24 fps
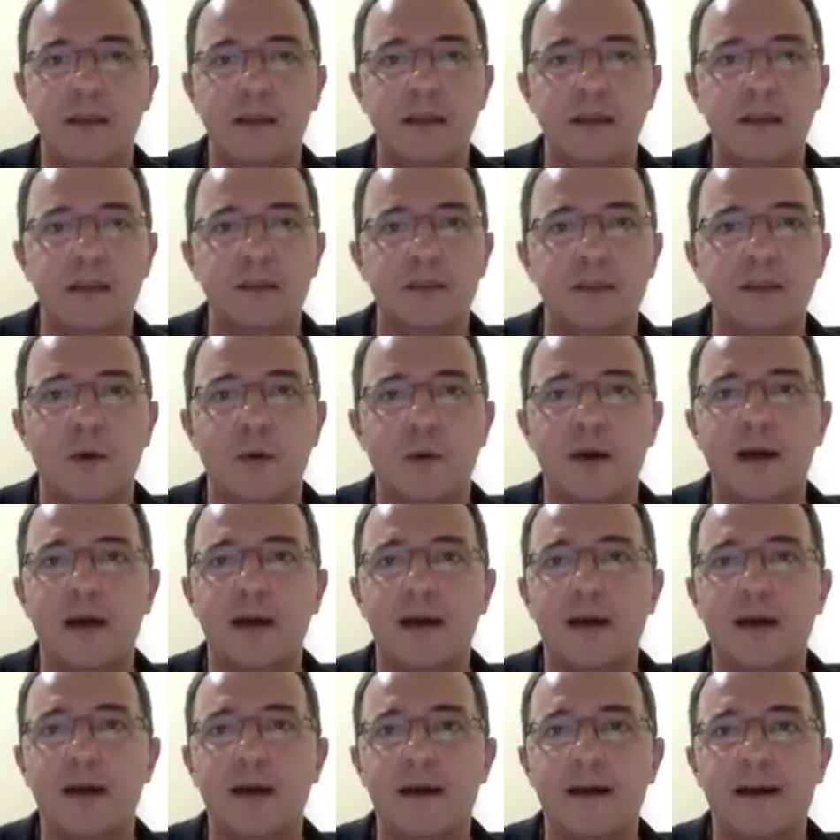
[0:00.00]
So
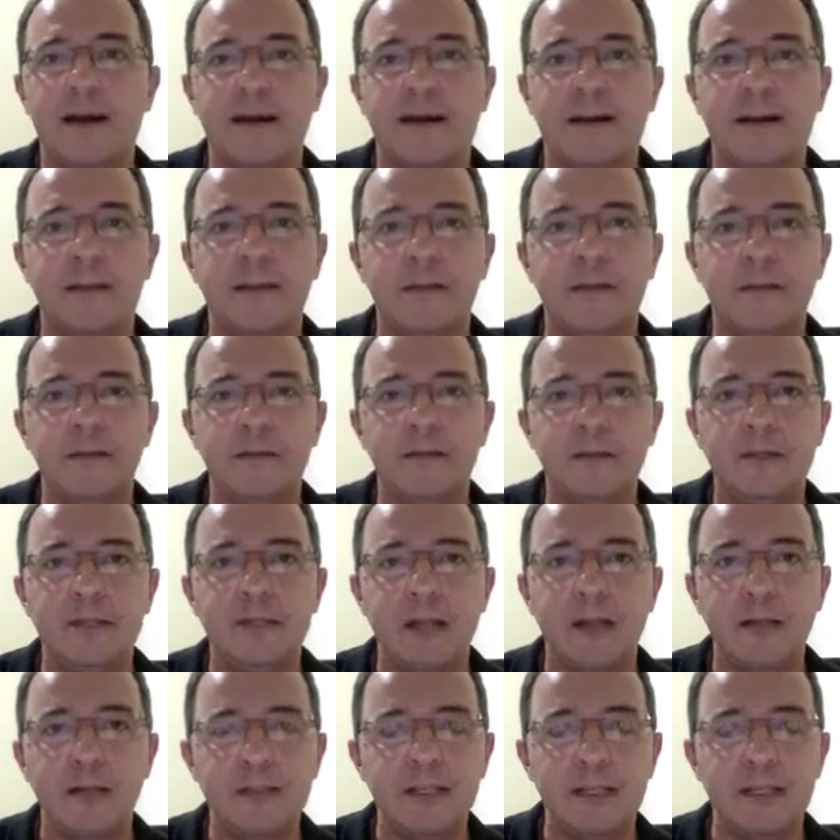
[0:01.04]
the
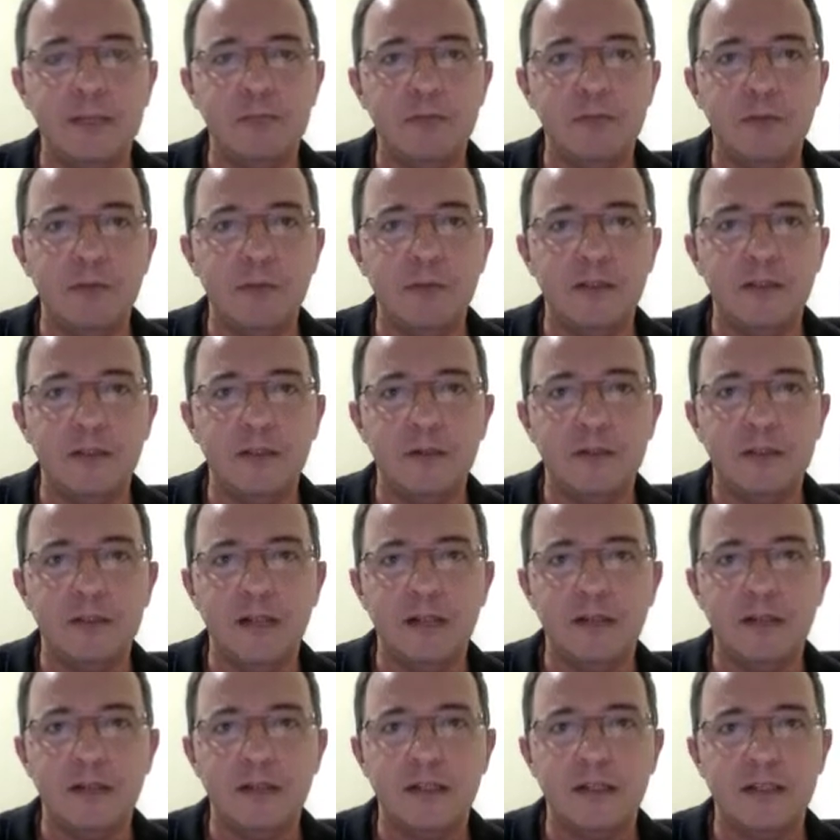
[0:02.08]
results, the experimental
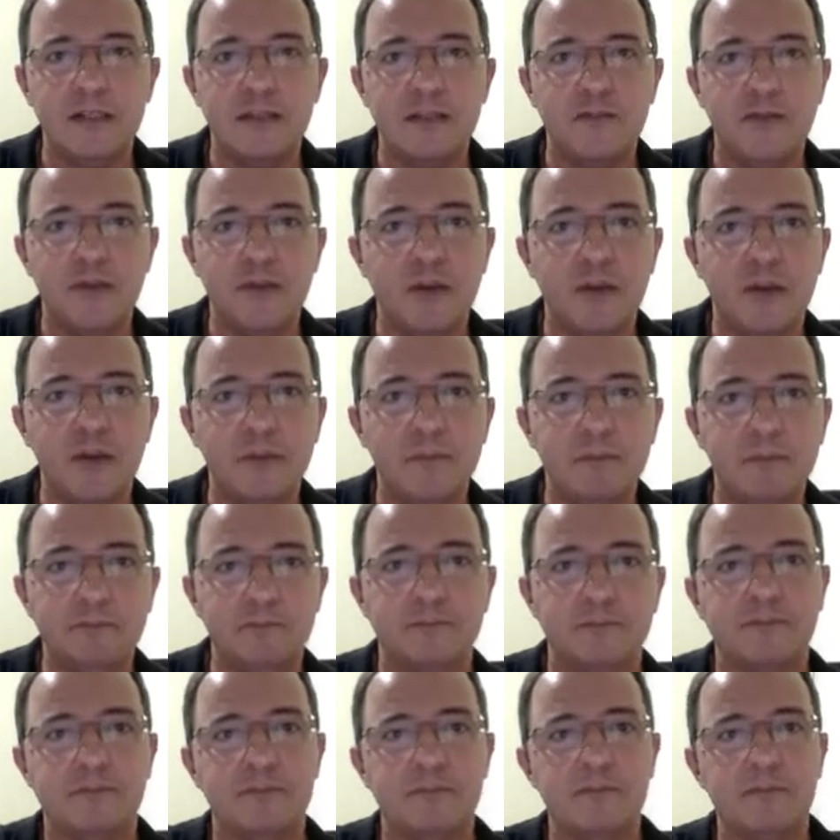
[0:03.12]
results are the following.
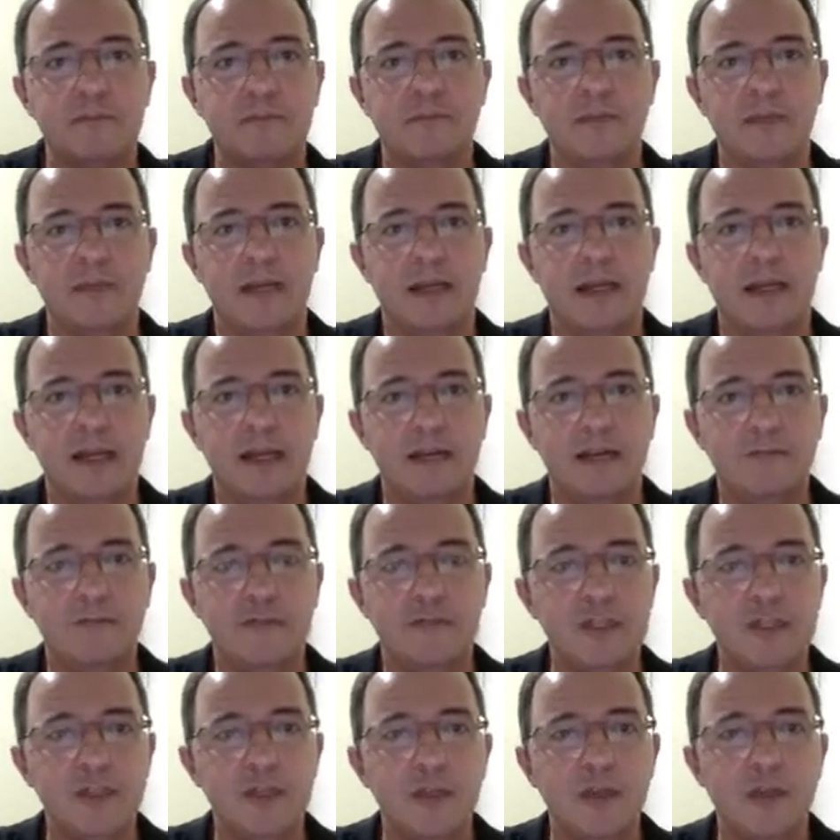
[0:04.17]

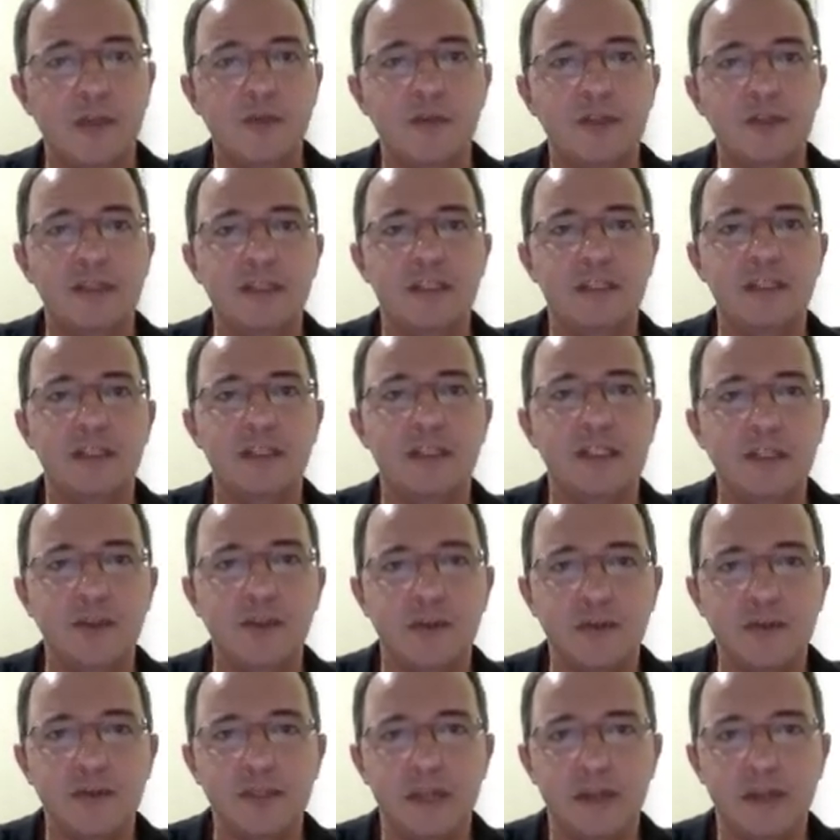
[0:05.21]
First, we consider
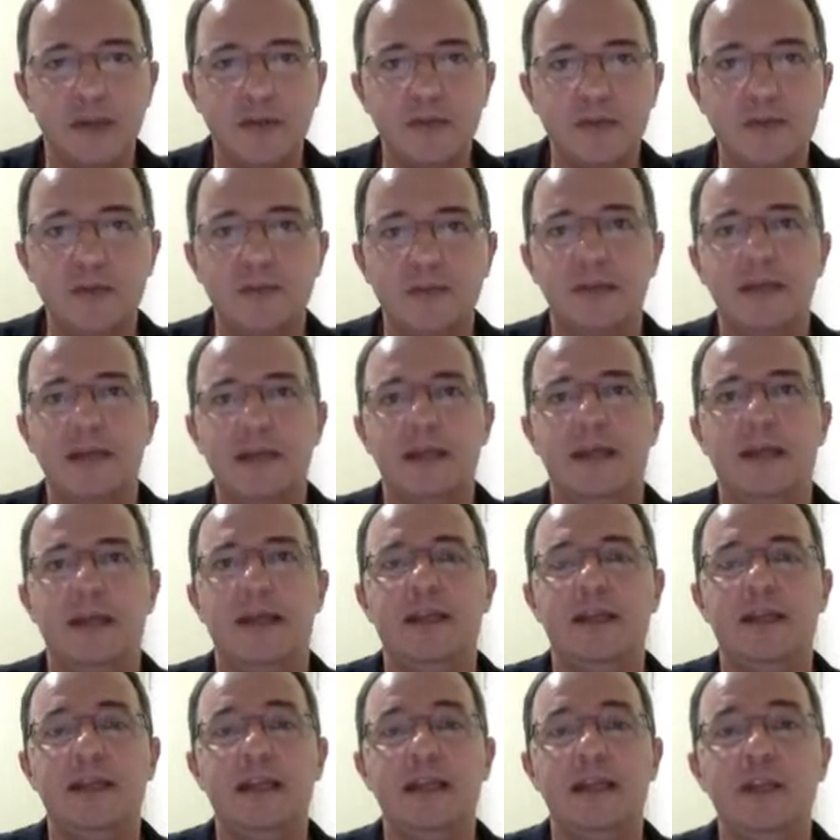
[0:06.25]
single cells,
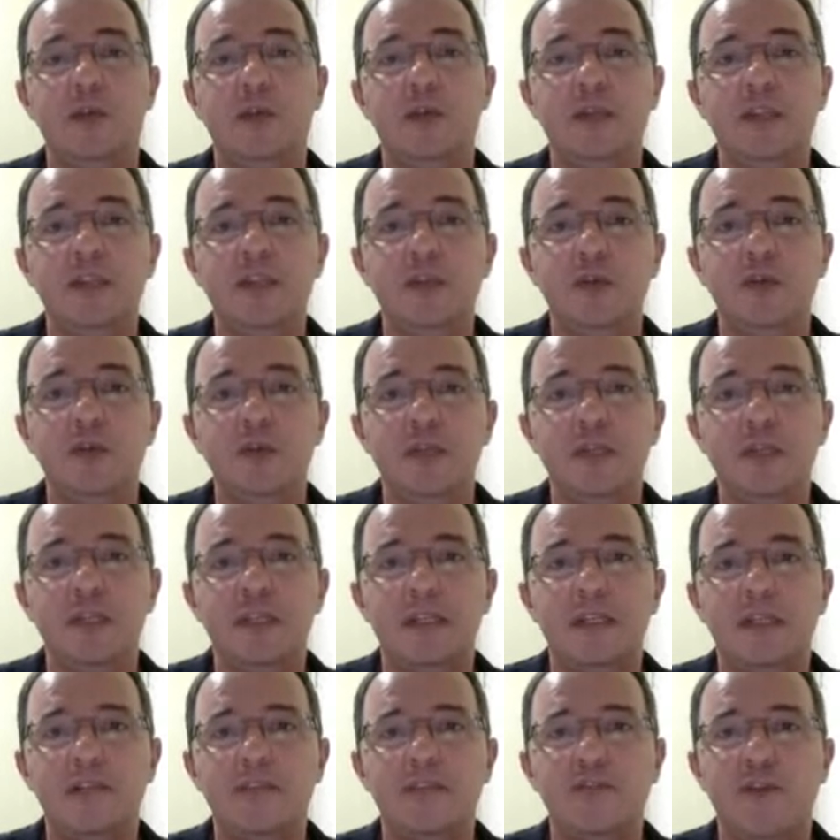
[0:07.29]
and then we use
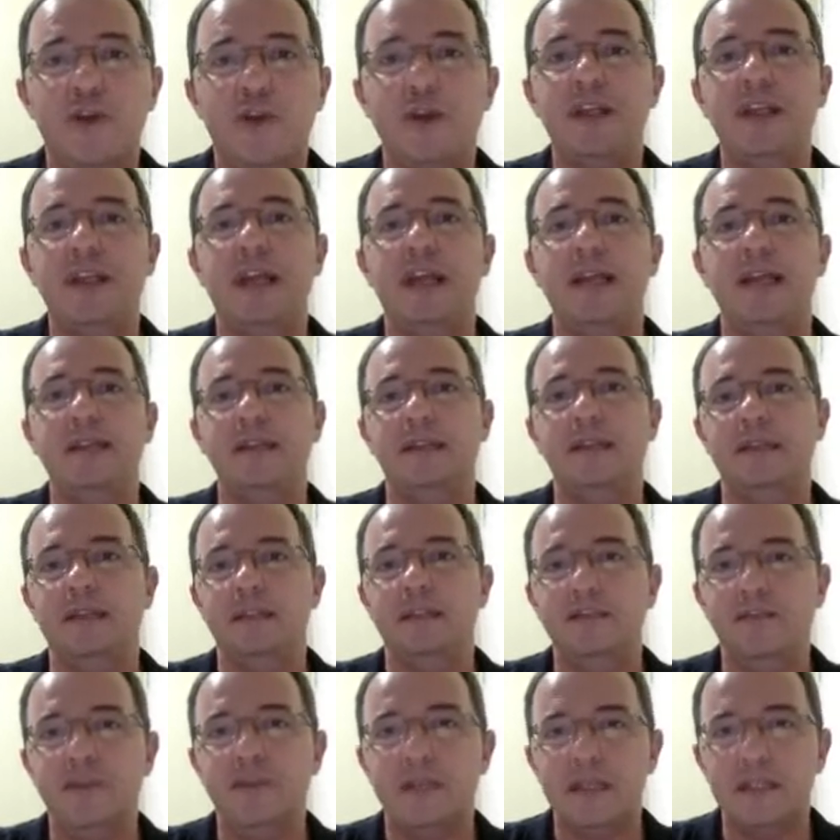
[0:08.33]
48
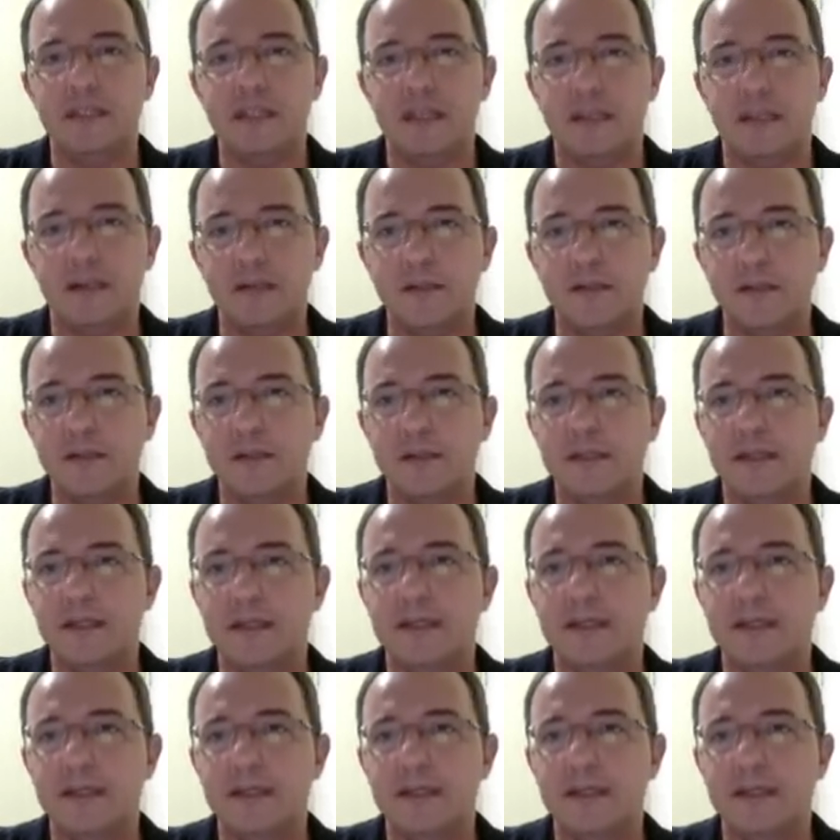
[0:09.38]
different cells.